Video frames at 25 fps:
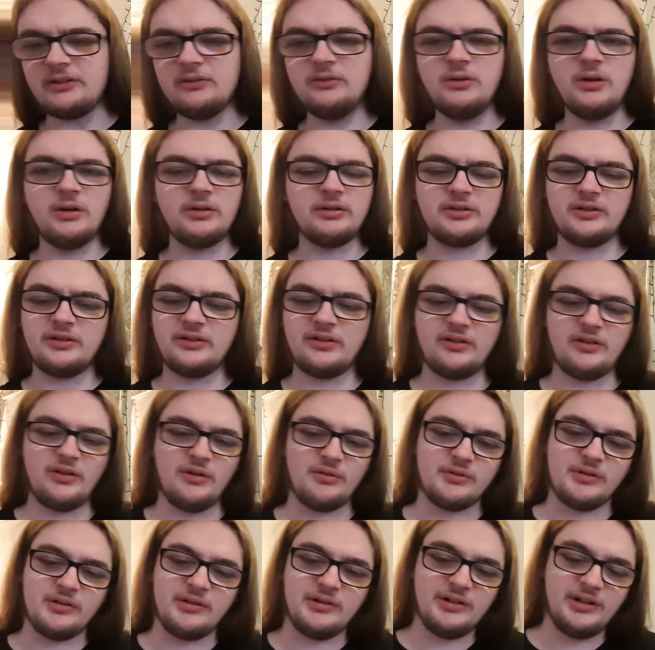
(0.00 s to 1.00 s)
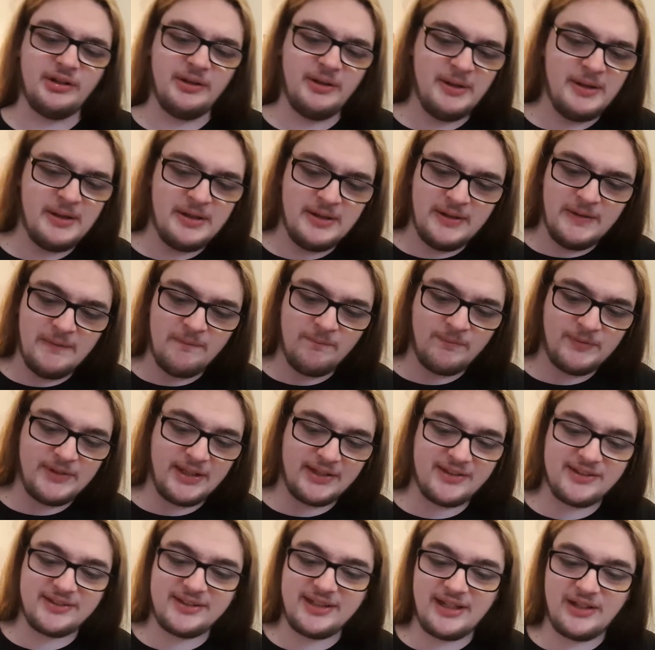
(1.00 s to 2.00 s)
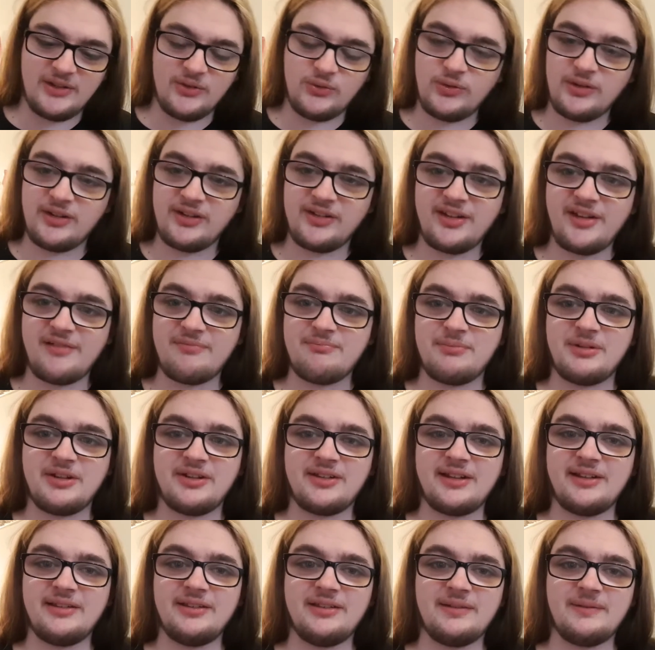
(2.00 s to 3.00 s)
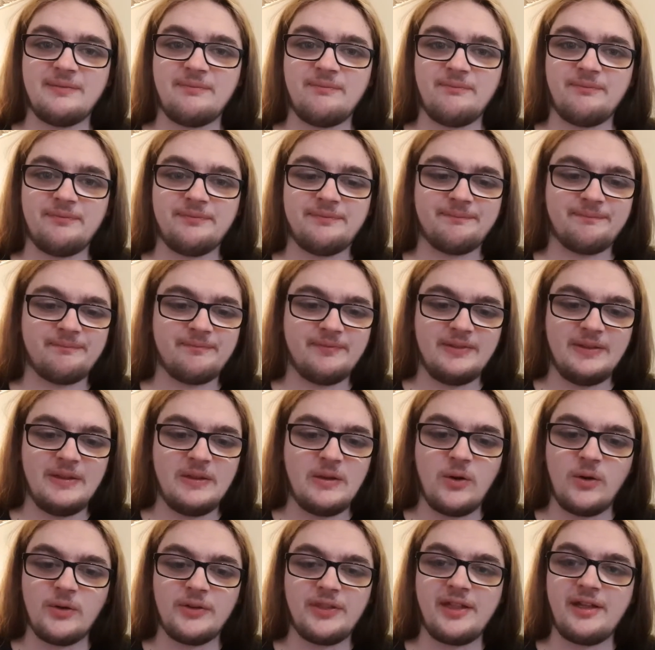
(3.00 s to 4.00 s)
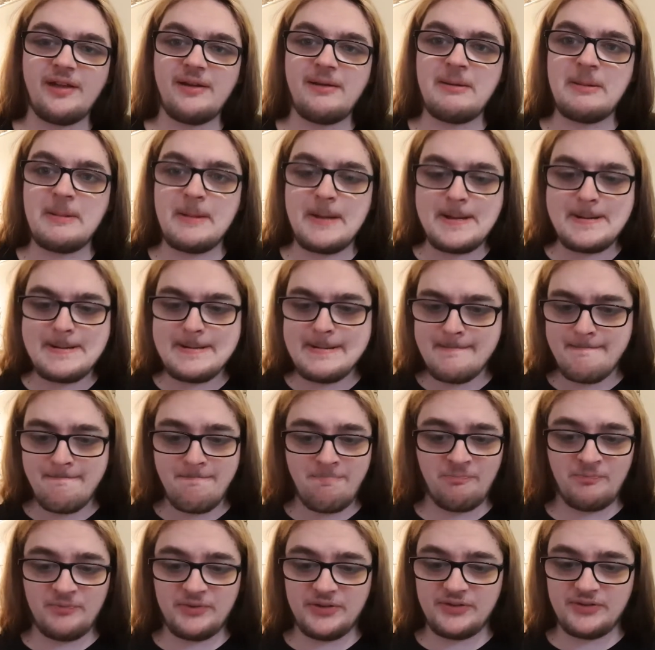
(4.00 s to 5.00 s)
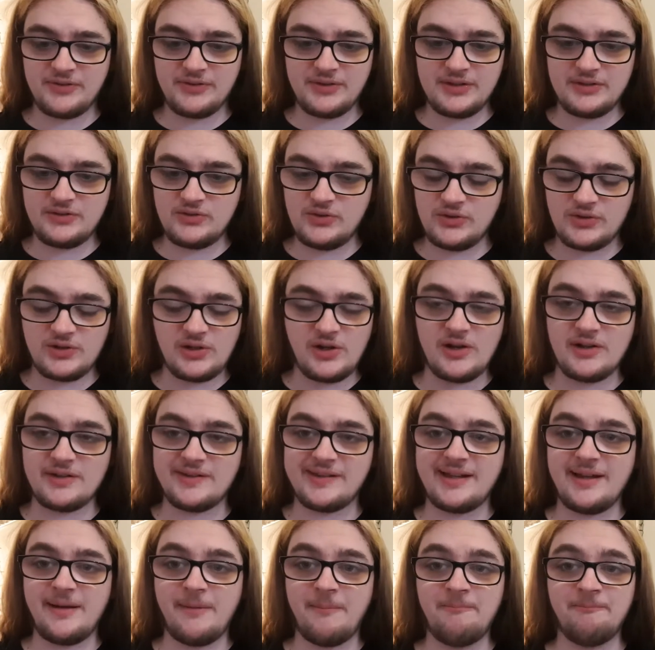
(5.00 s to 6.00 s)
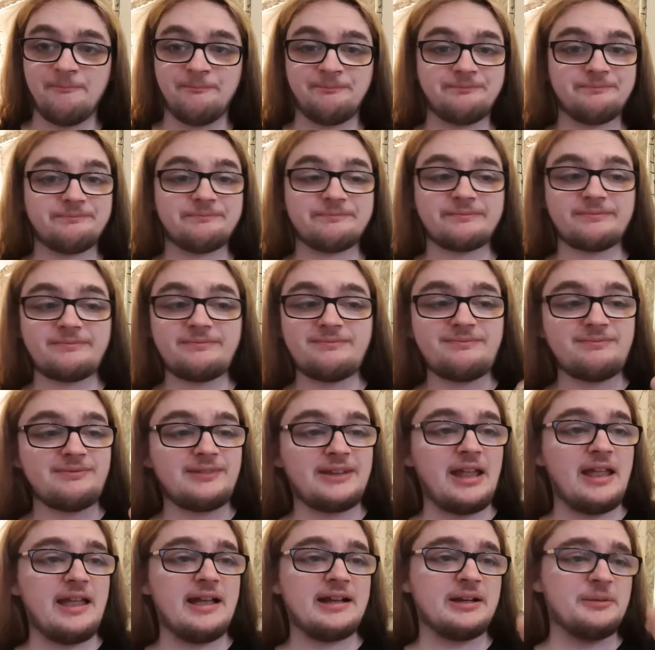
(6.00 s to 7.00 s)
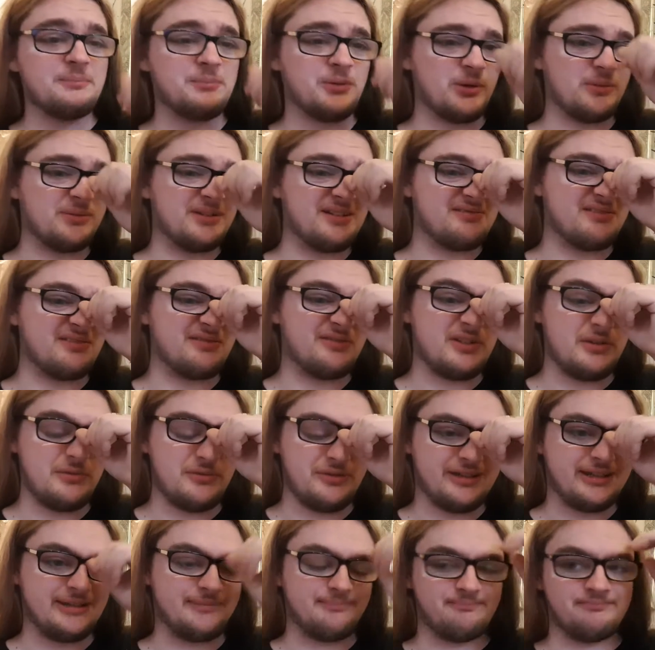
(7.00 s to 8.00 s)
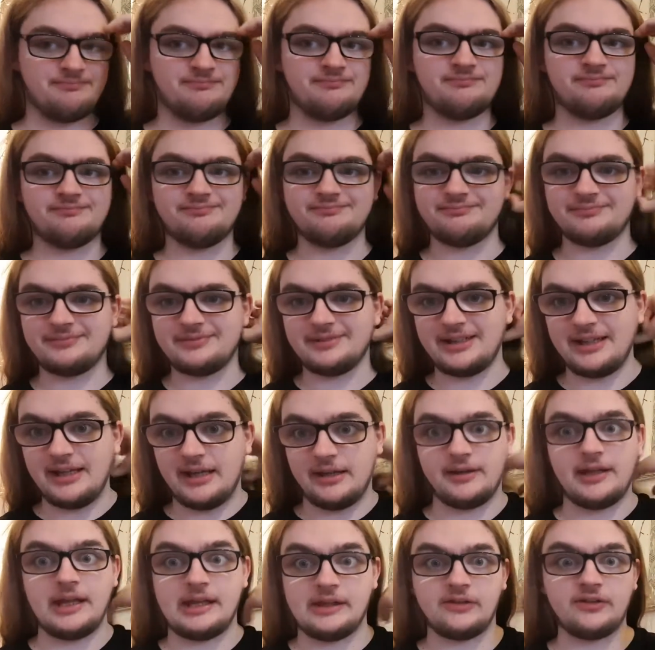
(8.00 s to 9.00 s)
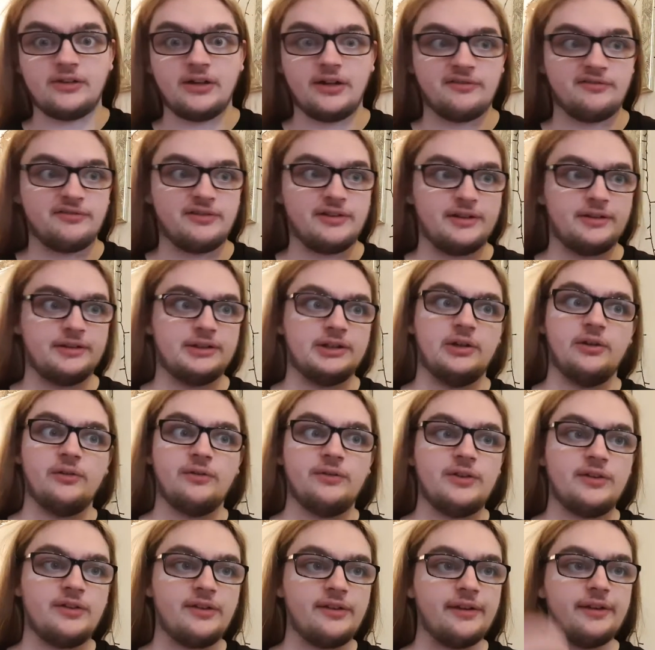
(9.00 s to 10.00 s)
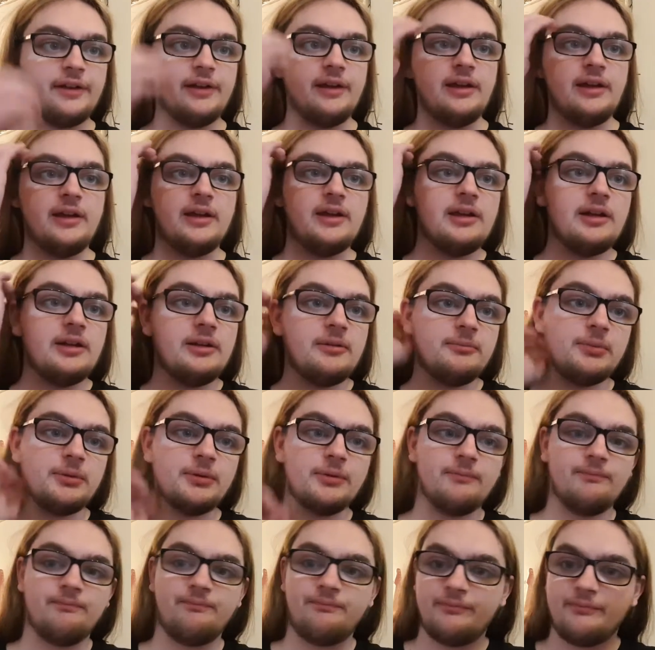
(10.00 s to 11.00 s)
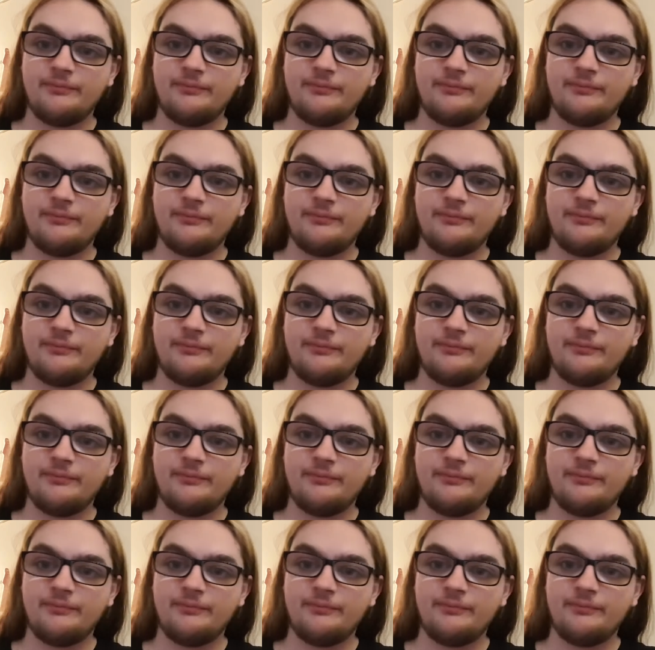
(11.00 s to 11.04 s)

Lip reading: oh, it's just so good. That's dangerous. 7%, not there. You just can't tell. I could probably have a few of them and then start feeling it, obviously, but